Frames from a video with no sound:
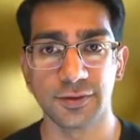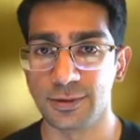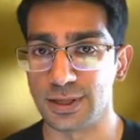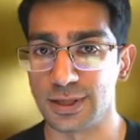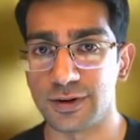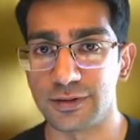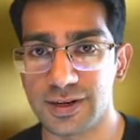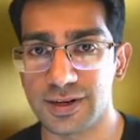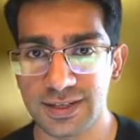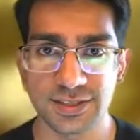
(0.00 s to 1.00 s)
If you're looking for a
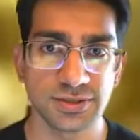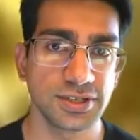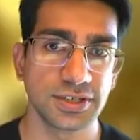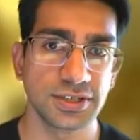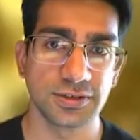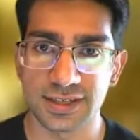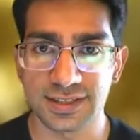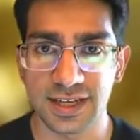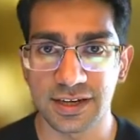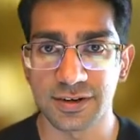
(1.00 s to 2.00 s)
front-end engineer or a
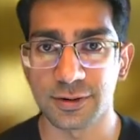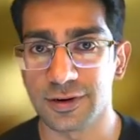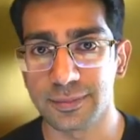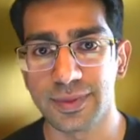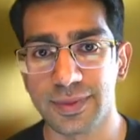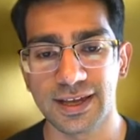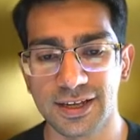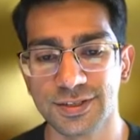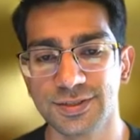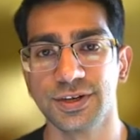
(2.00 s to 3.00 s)
designer or a
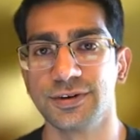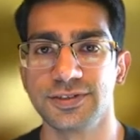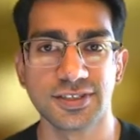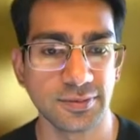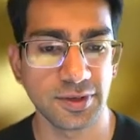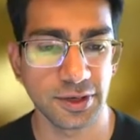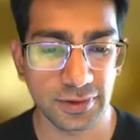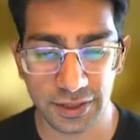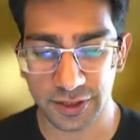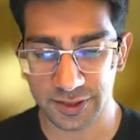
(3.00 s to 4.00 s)
back-end engineer or somebody who
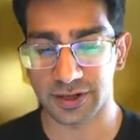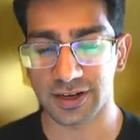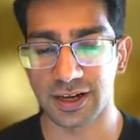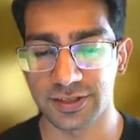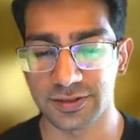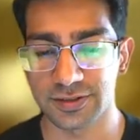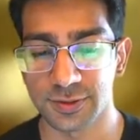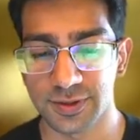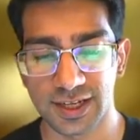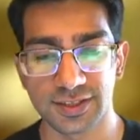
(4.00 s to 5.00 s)
really knows smart
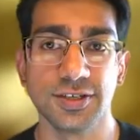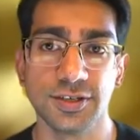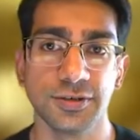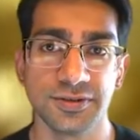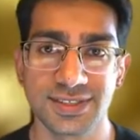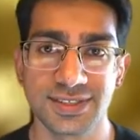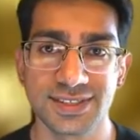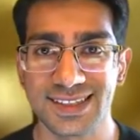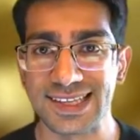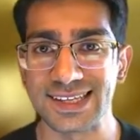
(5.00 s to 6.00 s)
contracts, you get to use
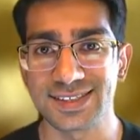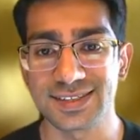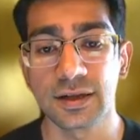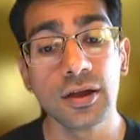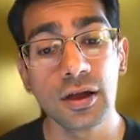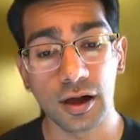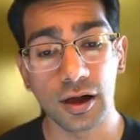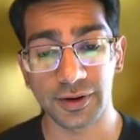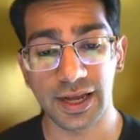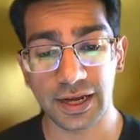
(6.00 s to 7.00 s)
this
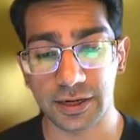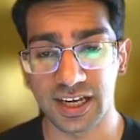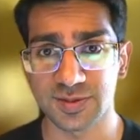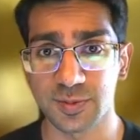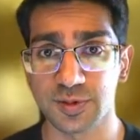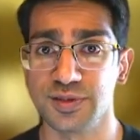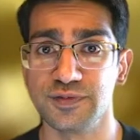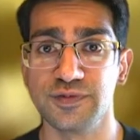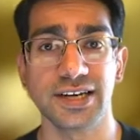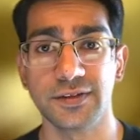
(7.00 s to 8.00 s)
on your Hacker dashboard to
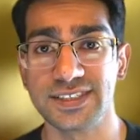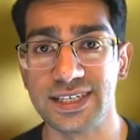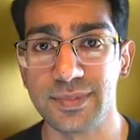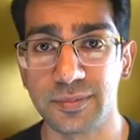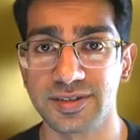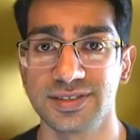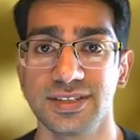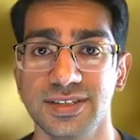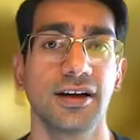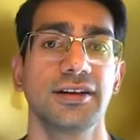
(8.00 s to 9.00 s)
find other team members and
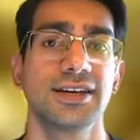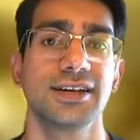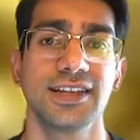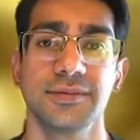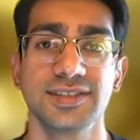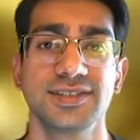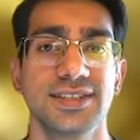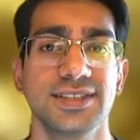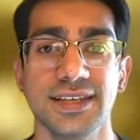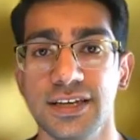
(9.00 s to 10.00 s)
contact them and
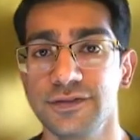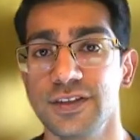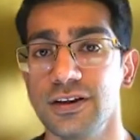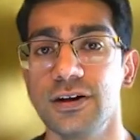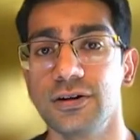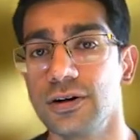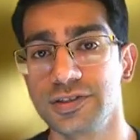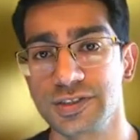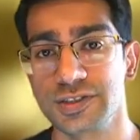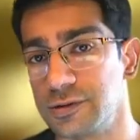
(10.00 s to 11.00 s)
see if they are
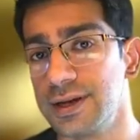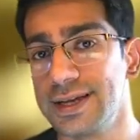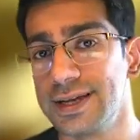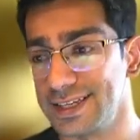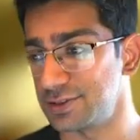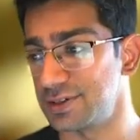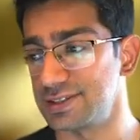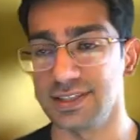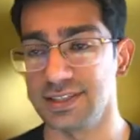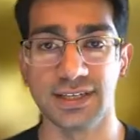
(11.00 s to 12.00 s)
also
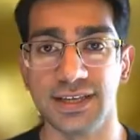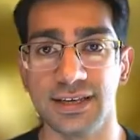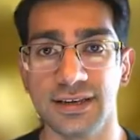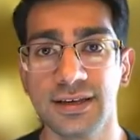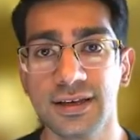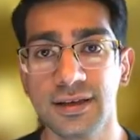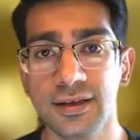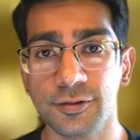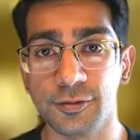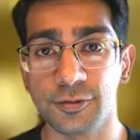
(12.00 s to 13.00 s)
interested in
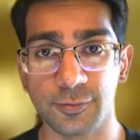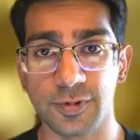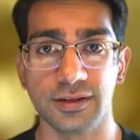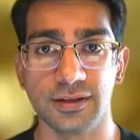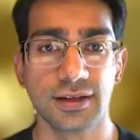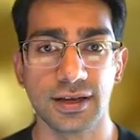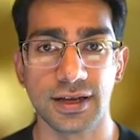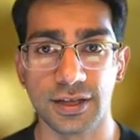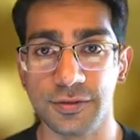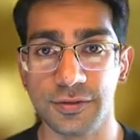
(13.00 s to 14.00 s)
working with
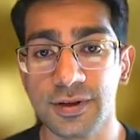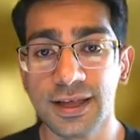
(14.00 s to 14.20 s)
you.